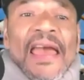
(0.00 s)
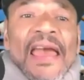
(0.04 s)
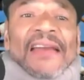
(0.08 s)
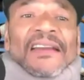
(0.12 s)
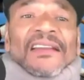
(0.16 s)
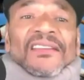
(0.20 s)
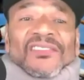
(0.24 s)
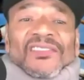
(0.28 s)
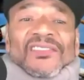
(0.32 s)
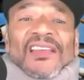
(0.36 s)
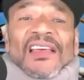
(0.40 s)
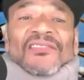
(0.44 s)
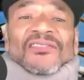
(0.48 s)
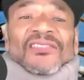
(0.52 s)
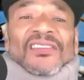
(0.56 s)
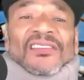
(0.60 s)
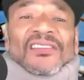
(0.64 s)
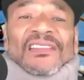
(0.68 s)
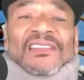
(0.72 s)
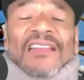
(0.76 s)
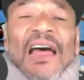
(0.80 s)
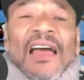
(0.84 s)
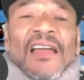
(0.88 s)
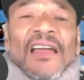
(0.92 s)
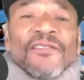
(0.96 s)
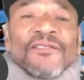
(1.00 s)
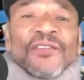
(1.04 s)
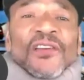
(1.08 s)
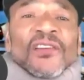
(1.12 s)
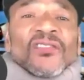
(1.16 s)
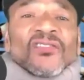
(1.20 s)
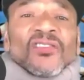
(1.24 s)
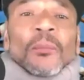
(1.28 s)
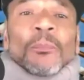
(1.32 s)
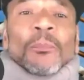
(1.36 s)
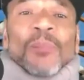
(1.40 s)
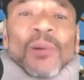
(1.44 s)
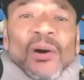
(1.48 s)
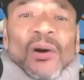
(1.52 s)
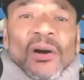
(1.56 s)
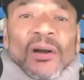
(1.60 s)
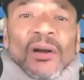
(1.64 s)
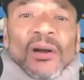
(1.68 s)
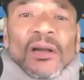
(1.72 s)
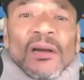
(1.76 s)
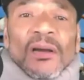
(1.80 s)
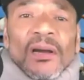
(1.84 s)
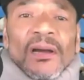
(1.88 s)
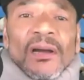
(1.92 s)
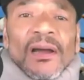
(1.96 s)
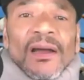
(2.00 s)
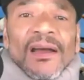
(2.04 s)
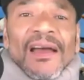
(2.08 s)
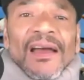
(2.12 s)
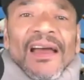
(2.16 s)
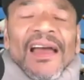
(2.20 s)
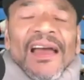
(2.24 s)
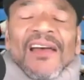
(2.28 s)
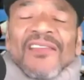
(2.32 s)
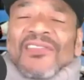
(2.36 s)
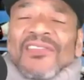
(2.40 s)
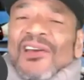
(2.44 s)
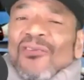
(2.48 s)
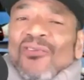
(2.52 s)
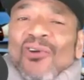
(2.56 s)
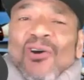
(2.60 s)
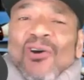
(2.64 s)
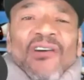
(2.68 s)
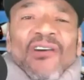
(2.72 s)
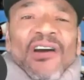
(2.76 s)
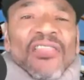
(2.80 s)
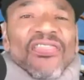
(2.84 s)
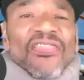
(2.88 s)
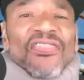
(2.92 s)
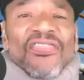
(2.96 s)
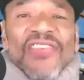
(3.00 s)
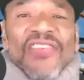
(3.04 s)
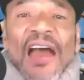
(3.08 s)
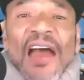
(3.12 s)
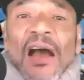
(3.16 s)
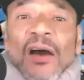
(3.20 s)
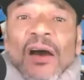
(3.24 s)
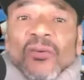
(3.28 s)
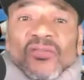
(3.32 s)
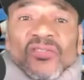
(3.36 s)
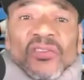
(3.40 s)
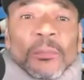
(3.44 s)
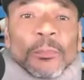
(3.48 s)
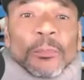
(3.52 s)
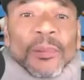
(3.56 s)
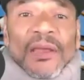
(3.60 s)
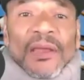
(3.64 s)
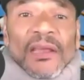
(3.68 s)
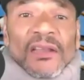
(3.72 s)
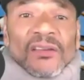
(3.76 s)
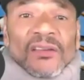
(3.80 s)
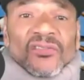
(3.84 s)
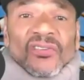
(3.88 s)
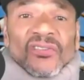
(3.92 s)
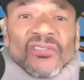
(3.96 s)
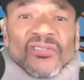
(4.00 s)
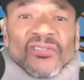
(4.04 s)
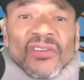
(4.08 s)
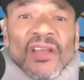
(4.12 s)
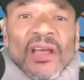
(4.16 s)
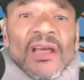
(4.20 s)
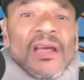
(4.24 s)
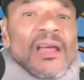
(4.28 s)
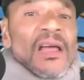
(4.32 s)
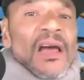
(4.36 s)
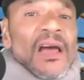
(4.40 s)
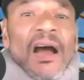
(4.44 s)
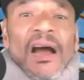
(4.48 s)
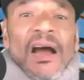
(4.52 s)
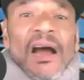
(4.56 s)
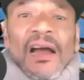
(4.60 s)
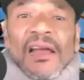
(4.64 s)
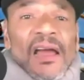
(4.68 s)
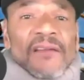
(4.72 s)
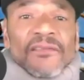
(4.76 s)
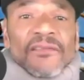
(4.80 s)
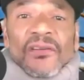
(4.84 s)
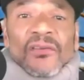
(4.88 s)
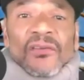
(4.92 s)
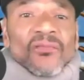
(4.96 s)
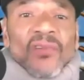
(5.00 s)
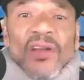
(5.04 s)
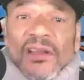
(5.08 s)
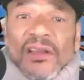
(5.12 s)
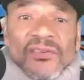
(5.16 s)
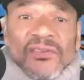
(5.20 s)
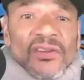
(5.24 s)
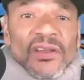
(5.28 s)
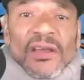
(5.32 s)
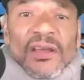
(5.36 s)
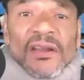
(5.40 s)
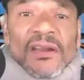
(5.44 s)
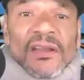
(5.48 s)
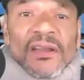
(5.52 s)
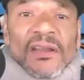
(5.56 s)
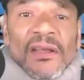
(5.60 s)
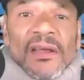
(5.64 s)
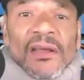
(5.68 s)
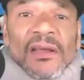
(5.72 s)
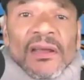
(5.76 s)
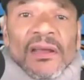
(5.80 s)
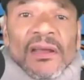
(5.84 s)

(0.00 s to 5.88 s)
And it says, Life is a book, and there are a thousand pages I haven't read yet.